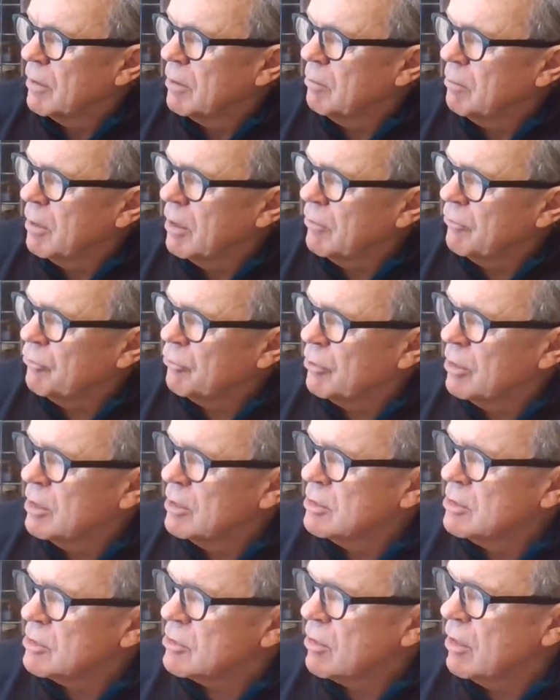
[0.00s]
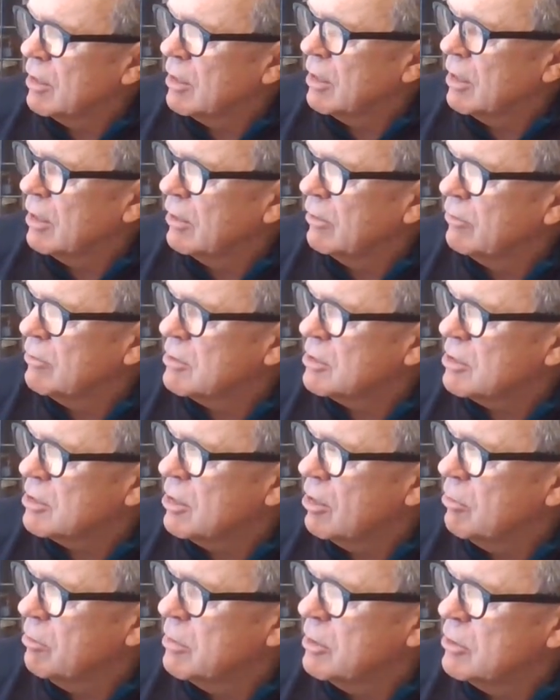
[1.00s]
My friends, cried the elephant,
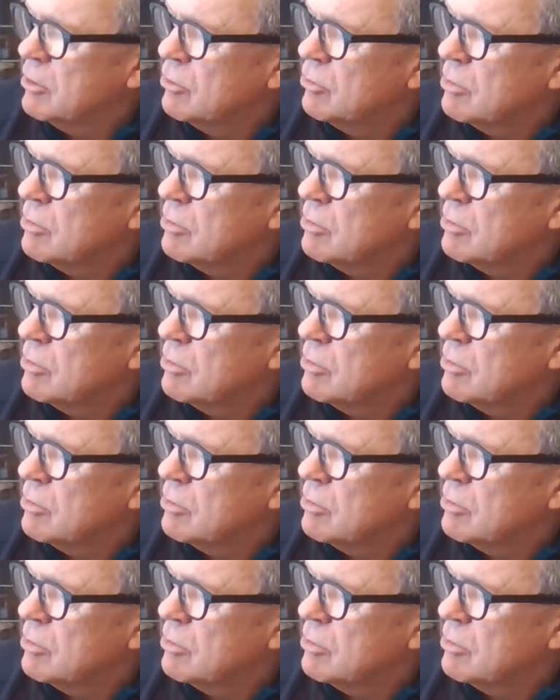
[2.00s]
tell me, do